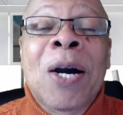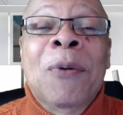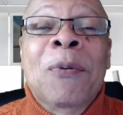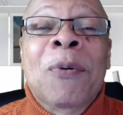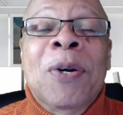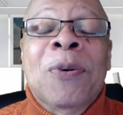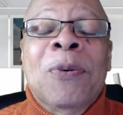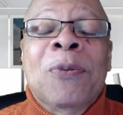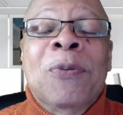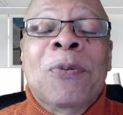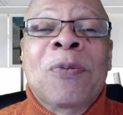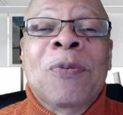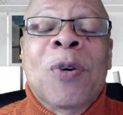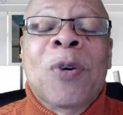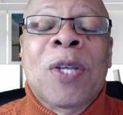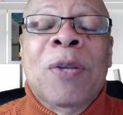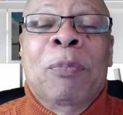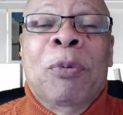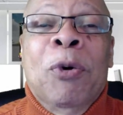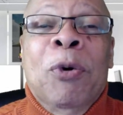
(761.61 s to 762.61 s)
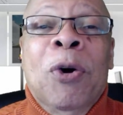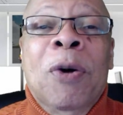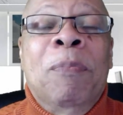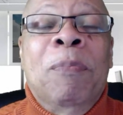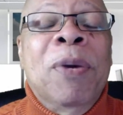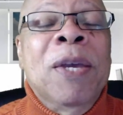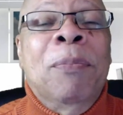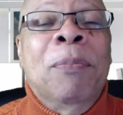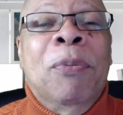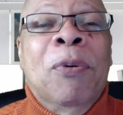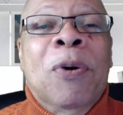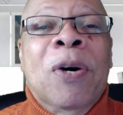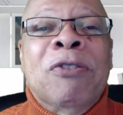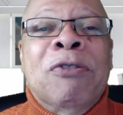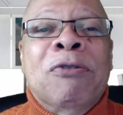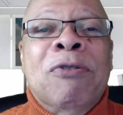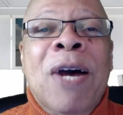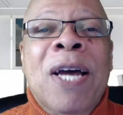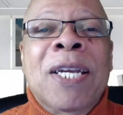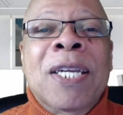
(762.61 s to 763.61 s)
Where the poor people are
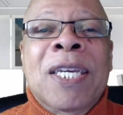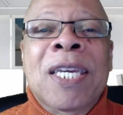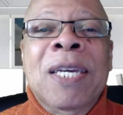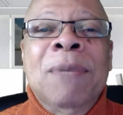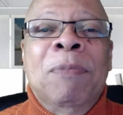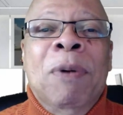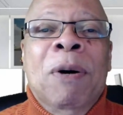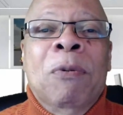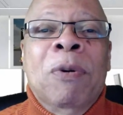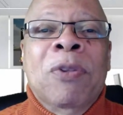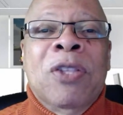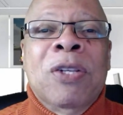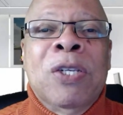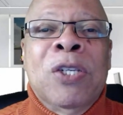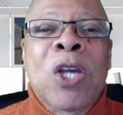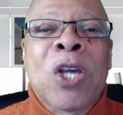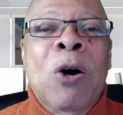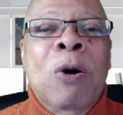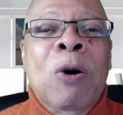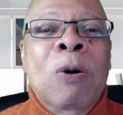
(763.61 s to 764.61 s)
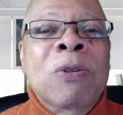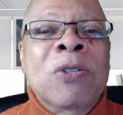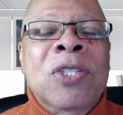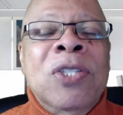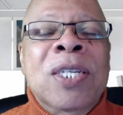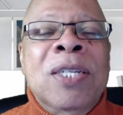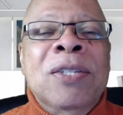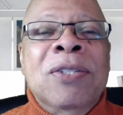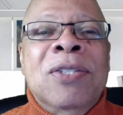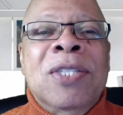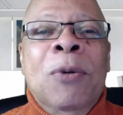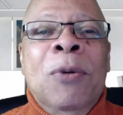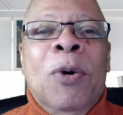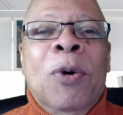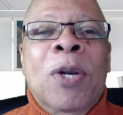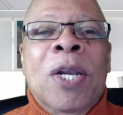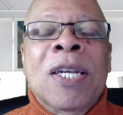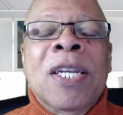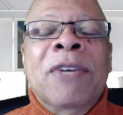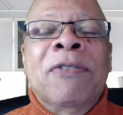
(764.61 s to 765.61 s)
trying to keep up with the Joneses, they
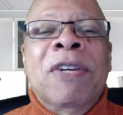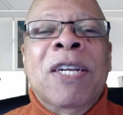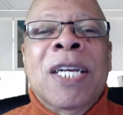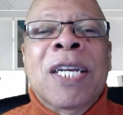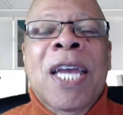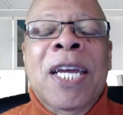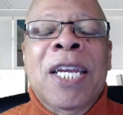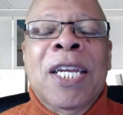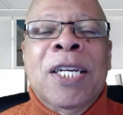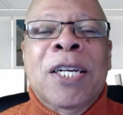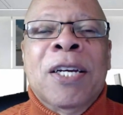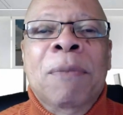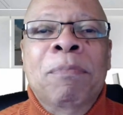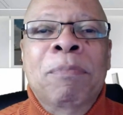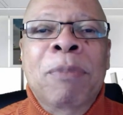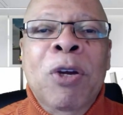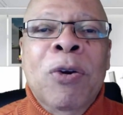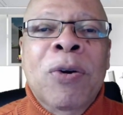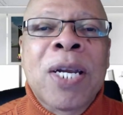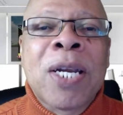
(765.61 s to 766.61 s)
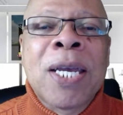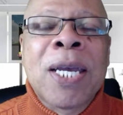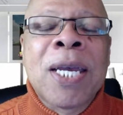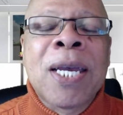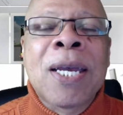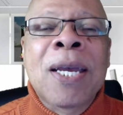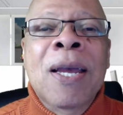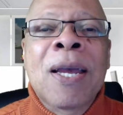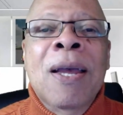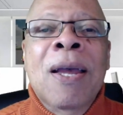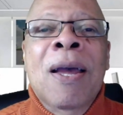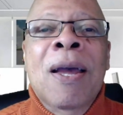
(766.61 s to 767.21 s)
want to live in a gated community,